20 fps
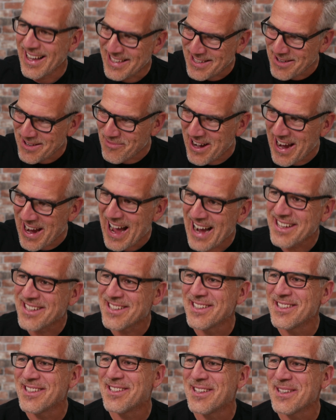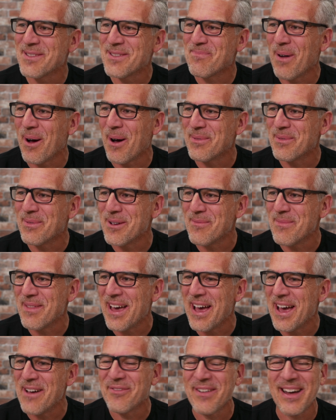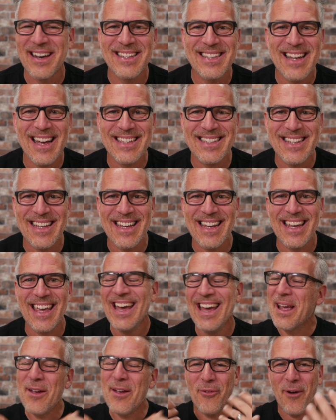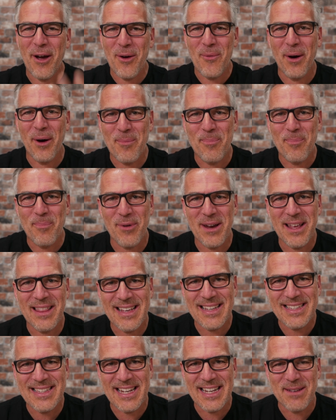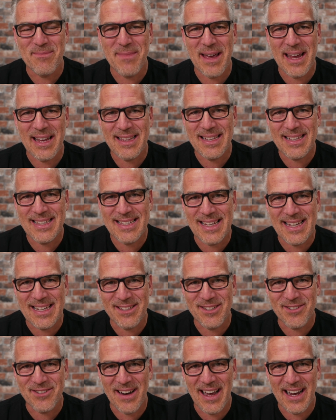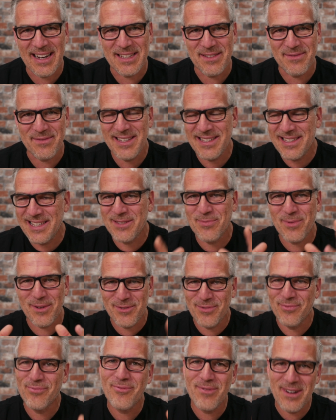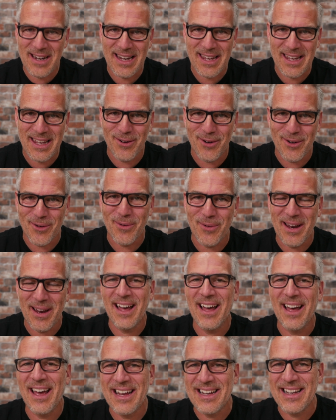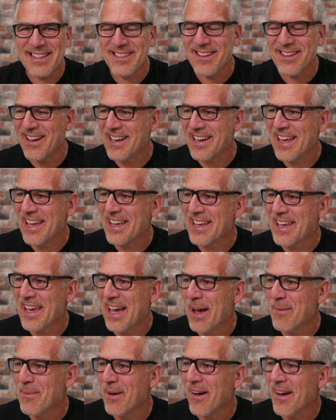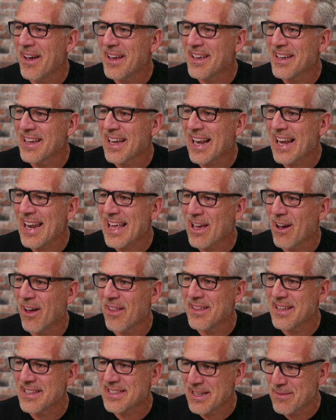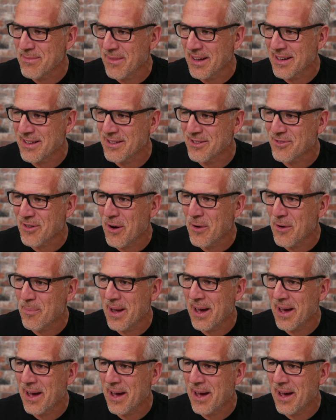Some reactions just popped up there, fantastic. If I wanna bring this in and make this interactive, this is what's really cool inside Ecamm. I can click on this in my control